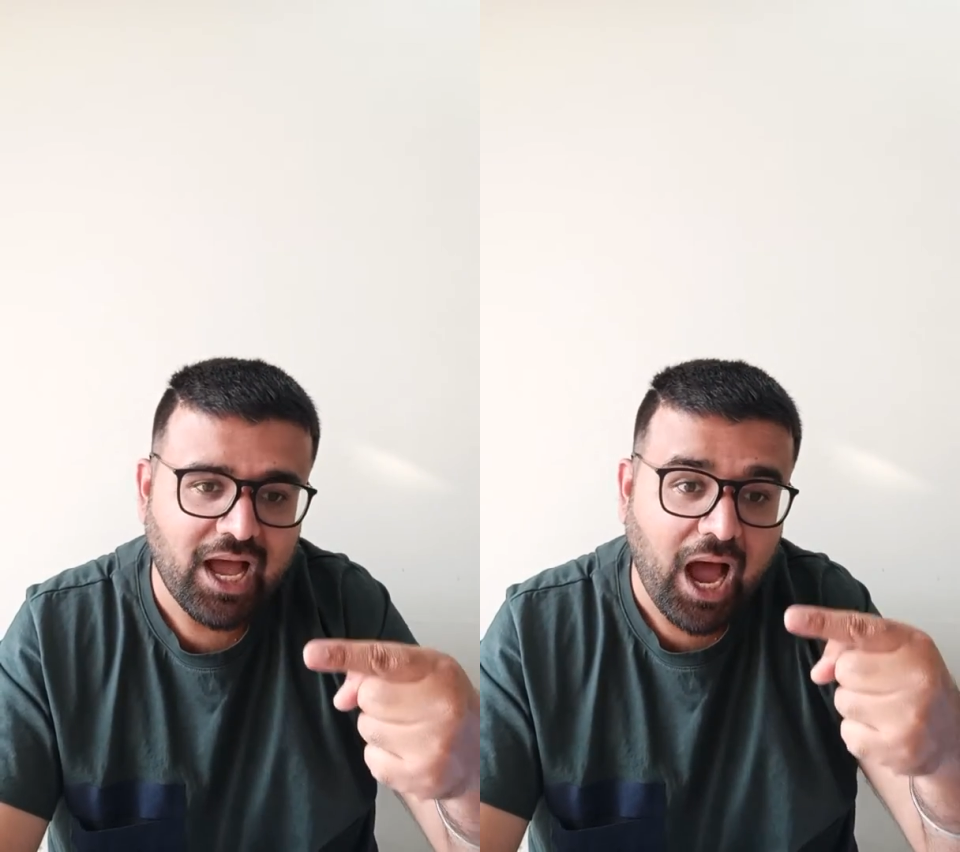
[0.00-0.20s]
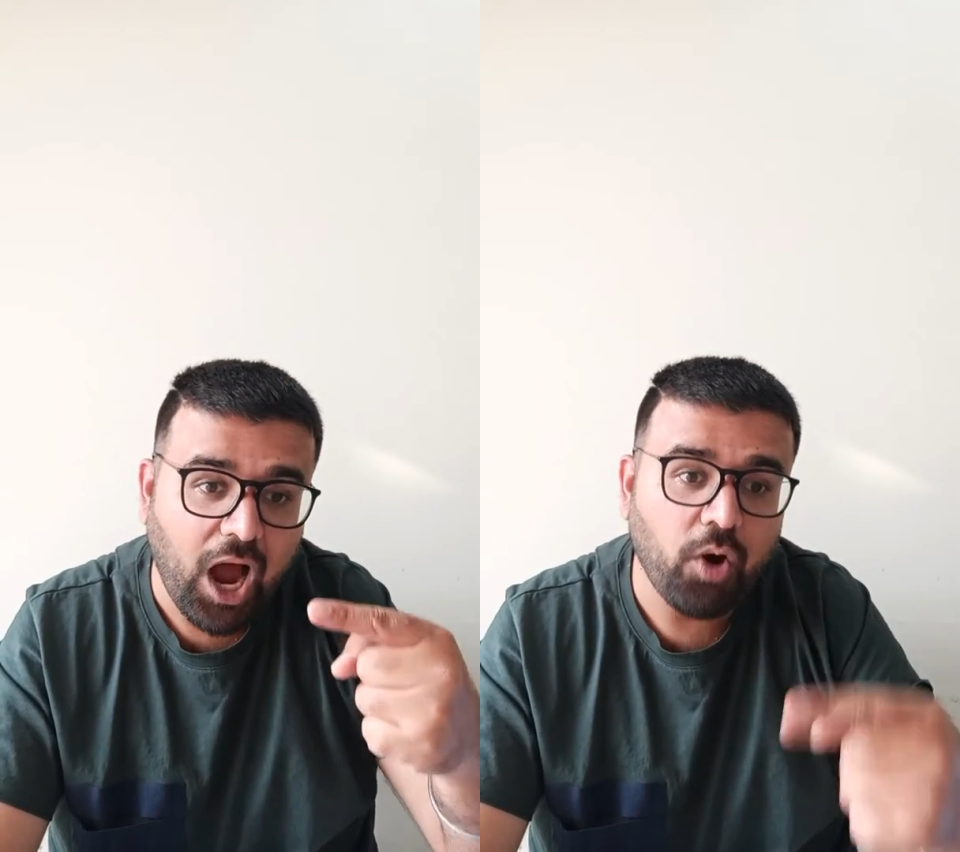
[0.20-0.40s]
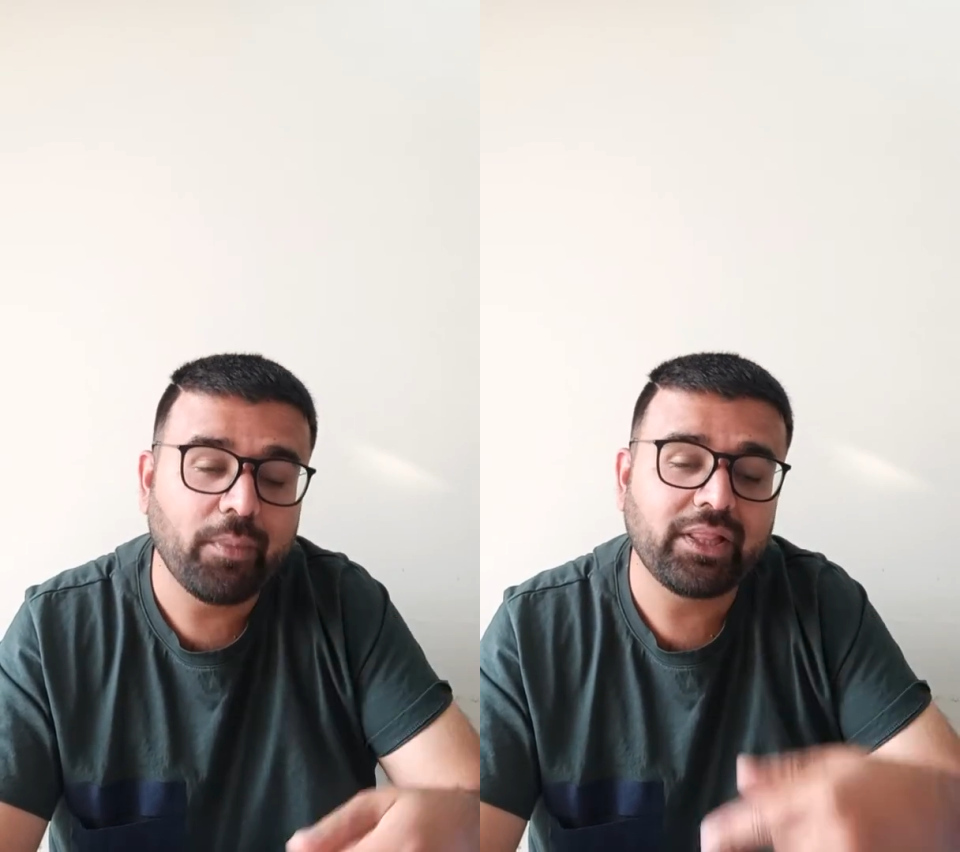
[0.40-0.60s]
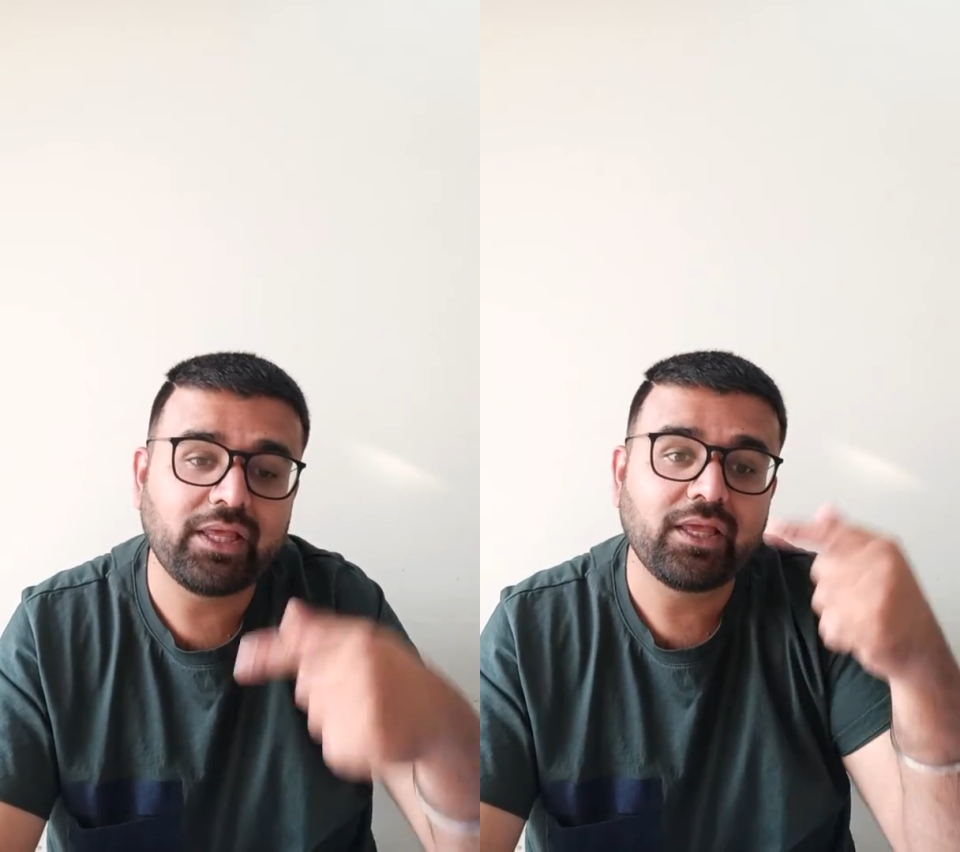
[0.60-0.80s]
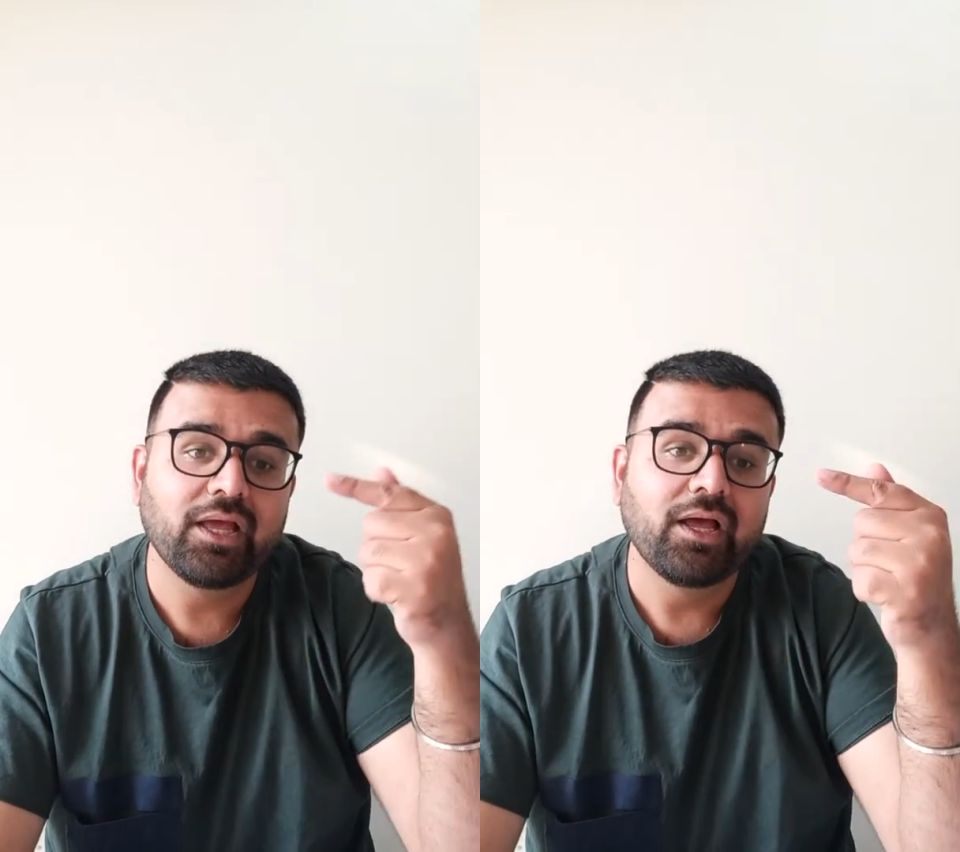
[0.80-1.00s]
how
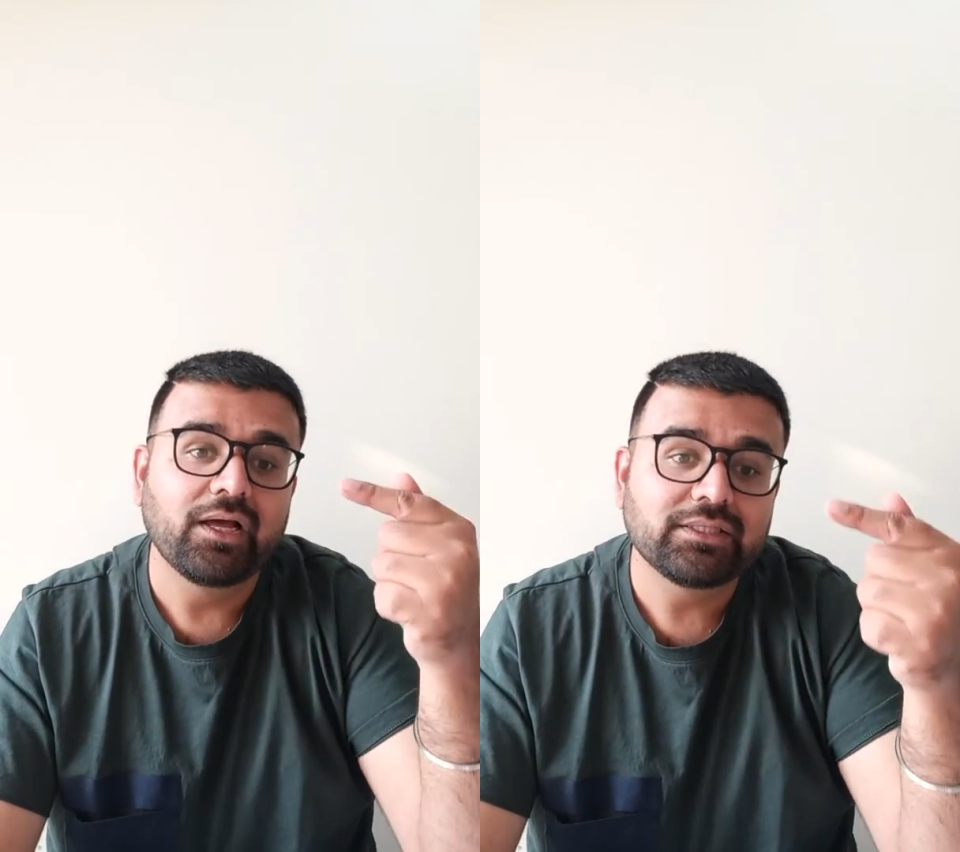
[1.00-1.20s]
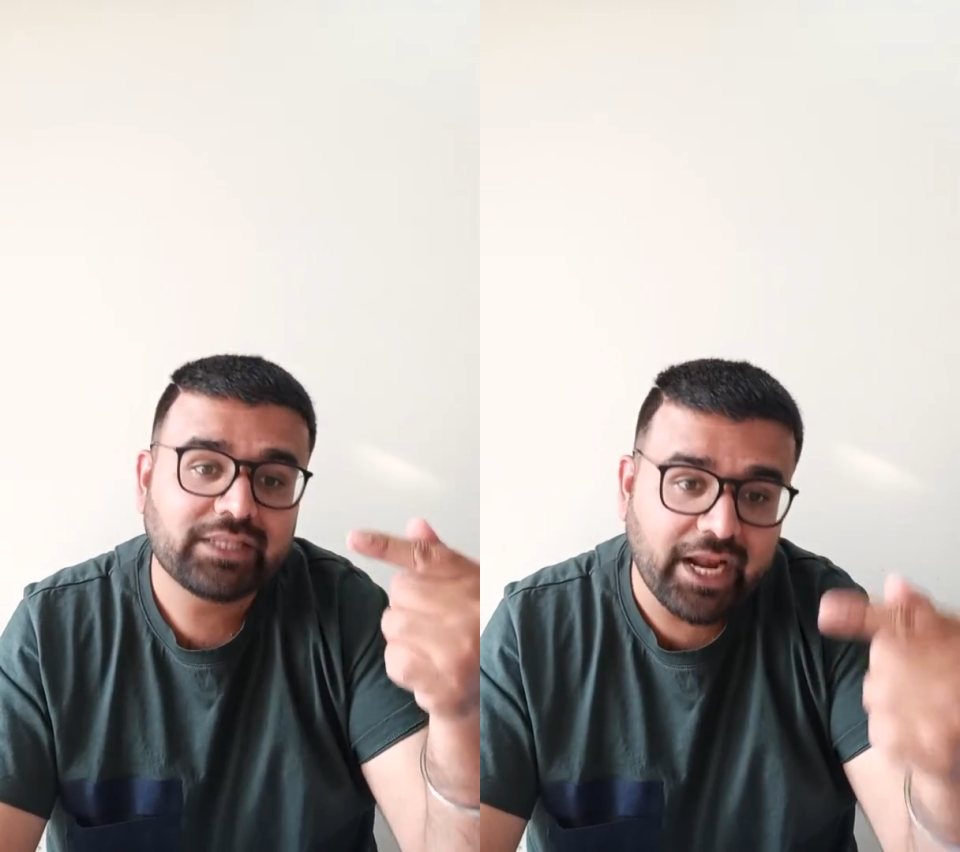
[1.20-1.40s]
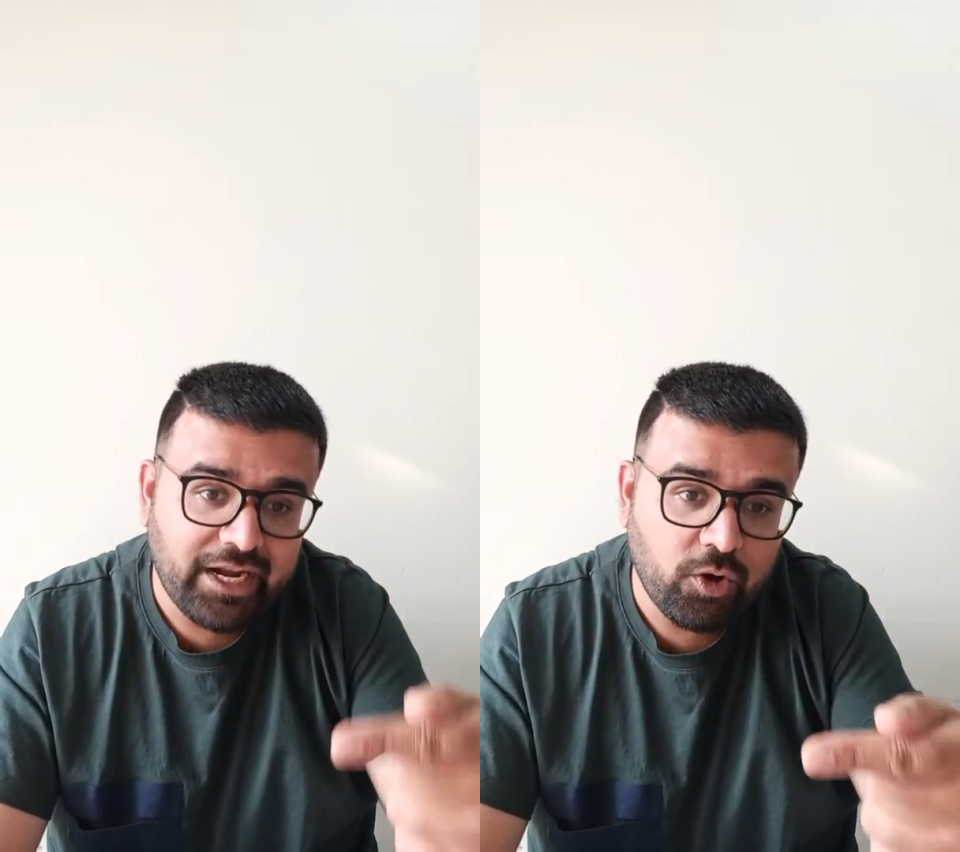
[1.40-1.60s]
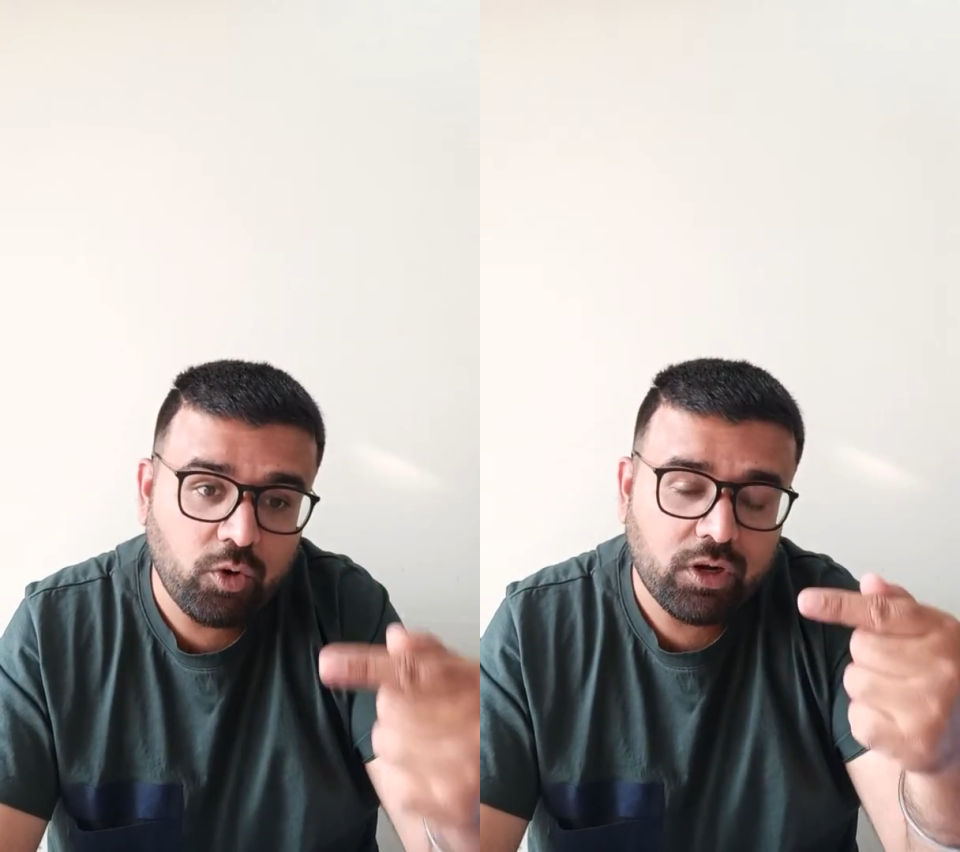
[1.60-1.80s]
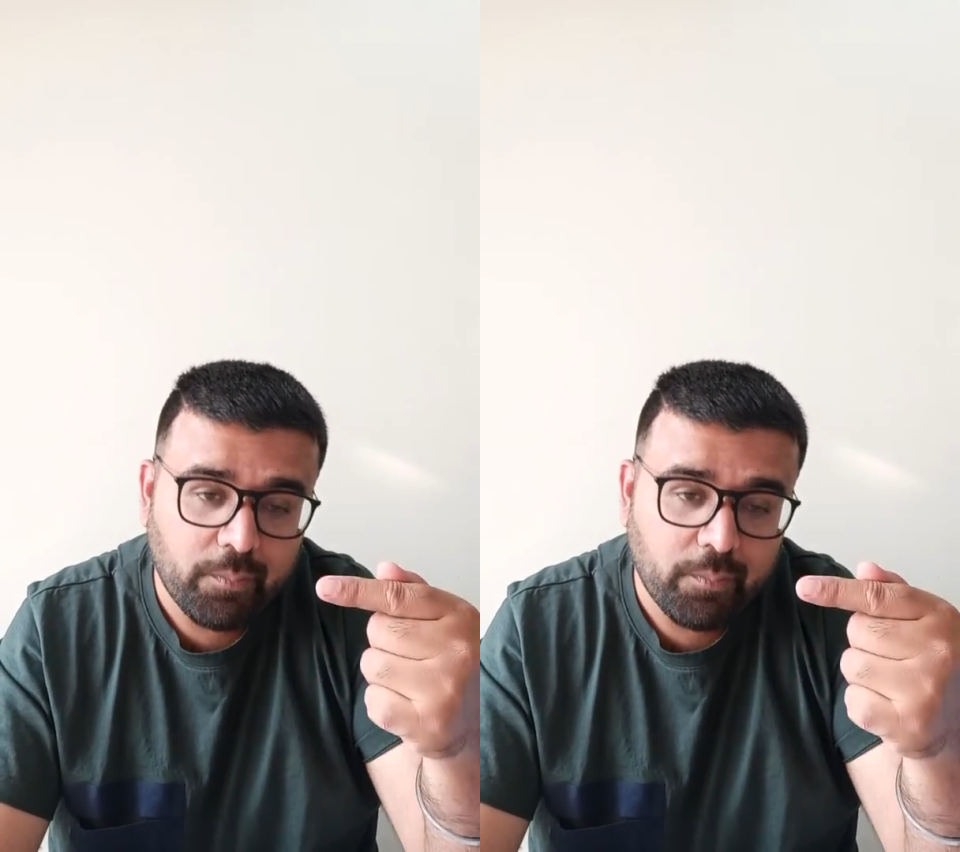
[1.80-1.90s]
many scheduled